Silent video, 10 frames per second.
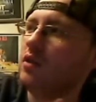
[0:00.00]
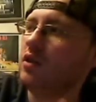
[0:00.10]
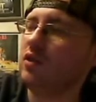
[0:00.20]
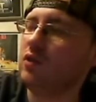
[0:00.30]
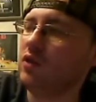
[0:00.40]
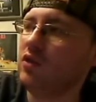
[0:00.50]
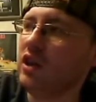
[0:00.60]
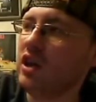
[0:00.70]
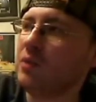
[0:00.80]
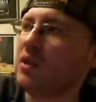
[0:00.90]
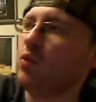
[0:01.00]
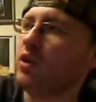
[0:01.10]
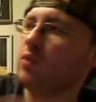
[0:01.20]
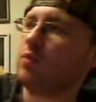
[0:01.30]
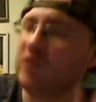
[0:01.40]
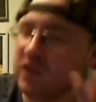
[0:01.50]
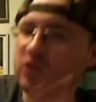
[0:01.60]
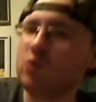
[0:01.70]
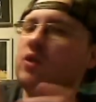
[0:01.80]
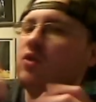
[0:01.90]
there's, there's a scene coming up where
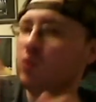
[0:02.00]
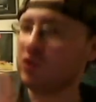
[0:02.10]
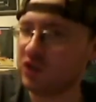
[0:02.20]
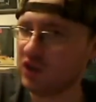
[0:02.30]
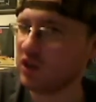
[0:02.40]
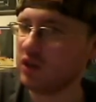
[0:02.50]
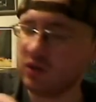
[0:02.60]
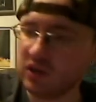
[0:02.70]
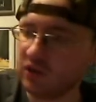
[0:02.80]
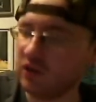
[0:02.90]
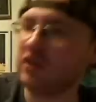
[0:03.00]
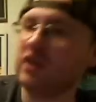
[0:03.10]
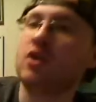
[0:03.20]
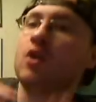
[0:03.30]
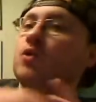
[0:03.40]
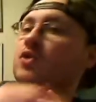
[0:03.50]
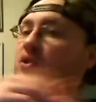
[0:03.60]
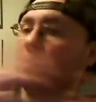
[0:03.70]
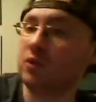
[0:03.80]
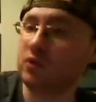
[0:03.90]
Vanessa Williams, when she gets the signal,
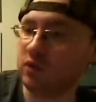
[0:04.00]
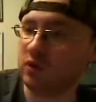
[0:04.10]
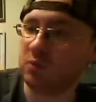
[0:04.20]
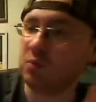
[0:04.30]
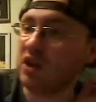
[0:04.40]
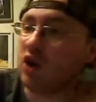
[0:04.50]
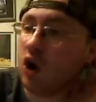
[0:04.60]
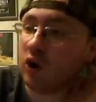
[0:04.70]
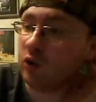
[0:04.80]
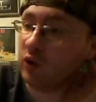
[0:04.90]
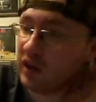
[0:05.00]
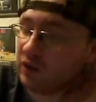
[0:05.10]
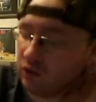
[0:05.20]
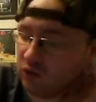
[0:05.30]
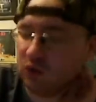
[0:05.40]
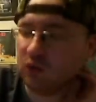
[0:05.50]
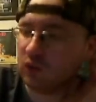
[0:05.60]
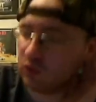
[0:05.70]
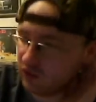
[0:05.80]
she's supposed to meet Arnold at the zoo,